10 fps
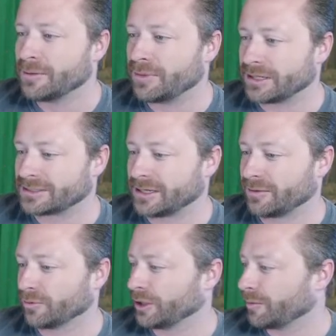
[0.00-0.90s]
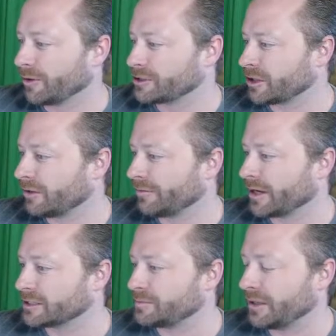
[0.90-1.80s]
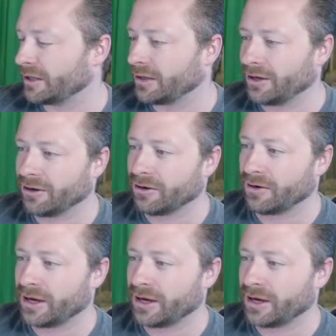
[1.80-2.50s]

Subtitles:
But really appreciate all of you guys being here.